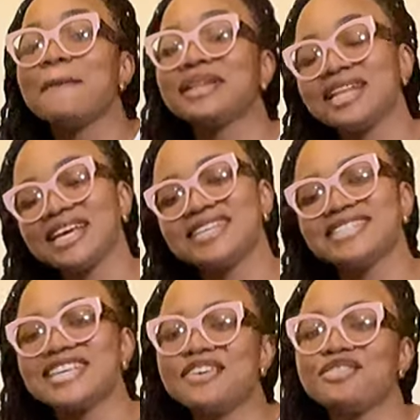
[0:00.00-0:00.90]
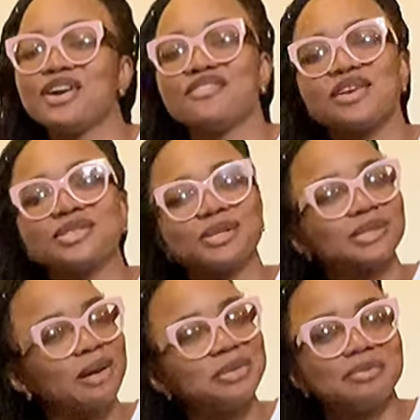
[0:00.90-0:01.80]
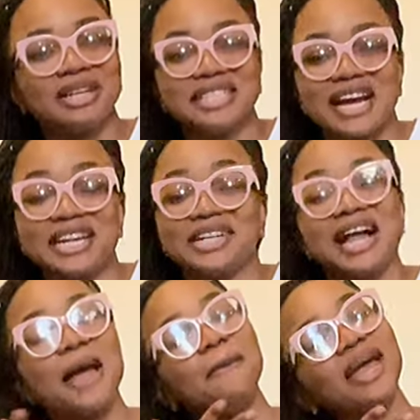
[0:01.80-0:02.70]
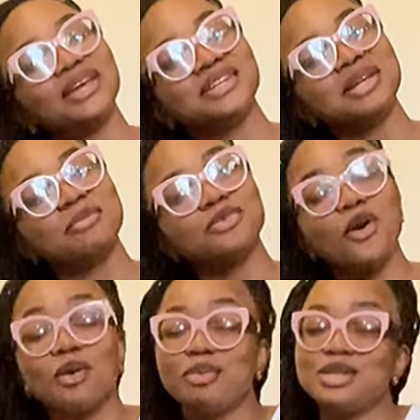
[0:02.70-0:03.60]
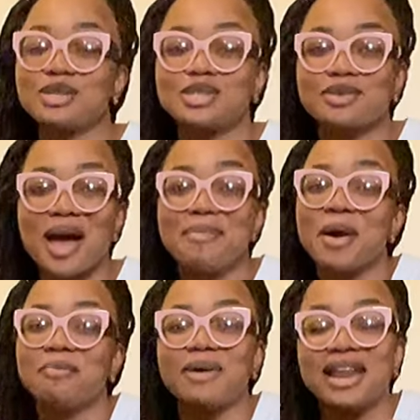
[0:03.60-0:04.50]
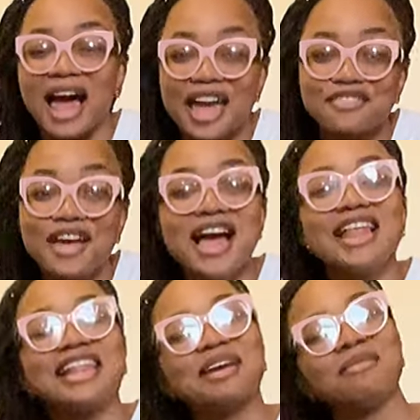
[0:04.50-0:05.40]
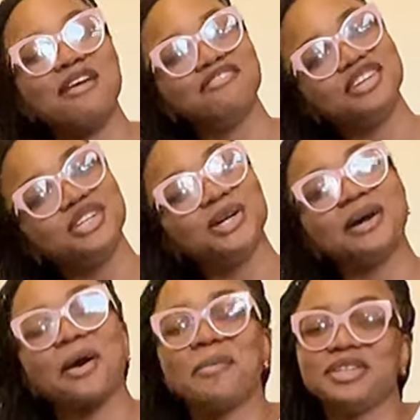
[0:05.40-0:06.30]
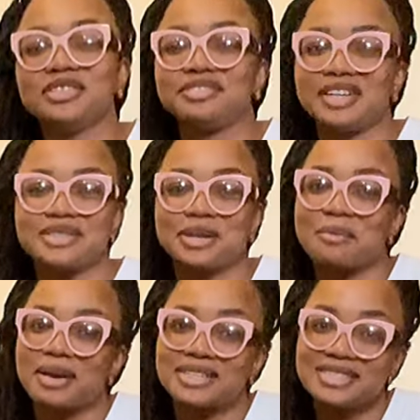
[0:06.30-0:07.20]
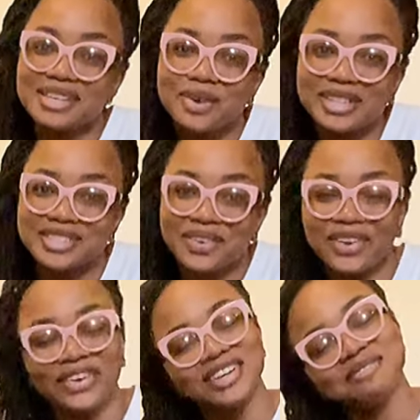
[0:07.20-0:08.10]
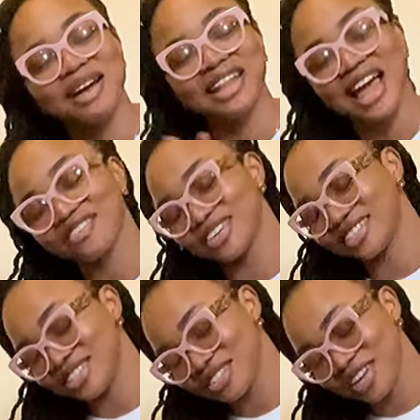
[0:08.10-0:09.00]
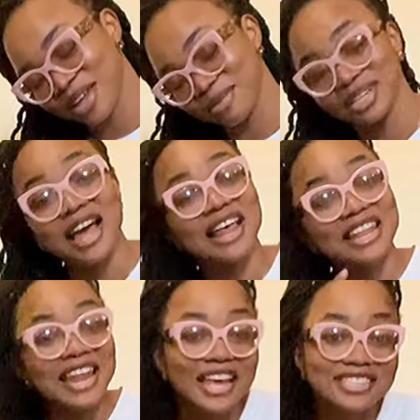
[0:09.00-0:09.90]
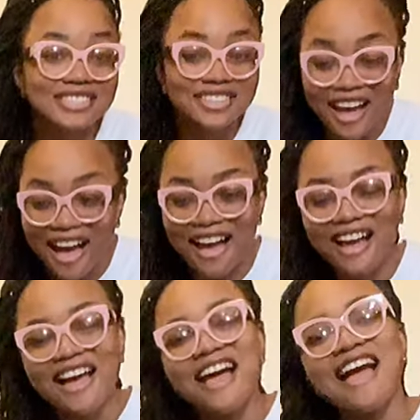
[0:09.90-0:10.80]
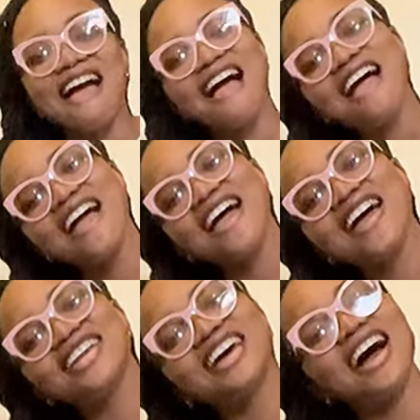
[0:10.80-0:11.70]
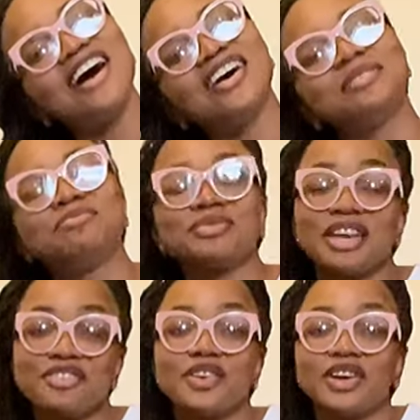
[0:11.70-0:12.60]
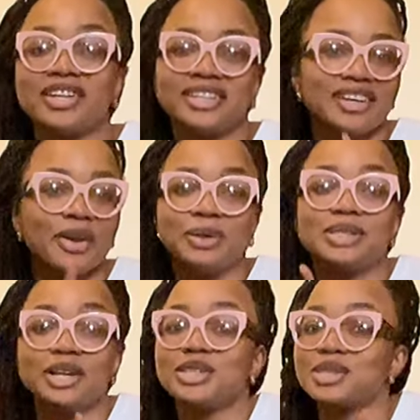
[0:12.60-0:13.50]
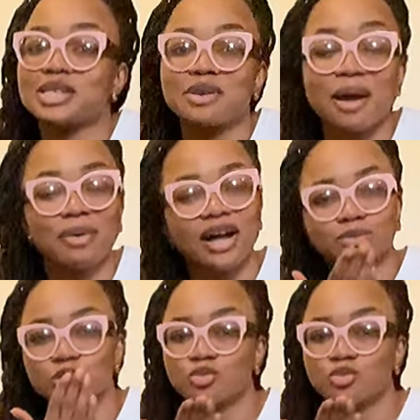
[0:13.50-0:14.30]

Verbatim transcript: Please, if you have not subscribed to my channel, I beg you in the name of God, please subscribe, help my life, like my video, recommend your friends to come and see what is going on in my life in Leicester. And if you're a returning subscriber,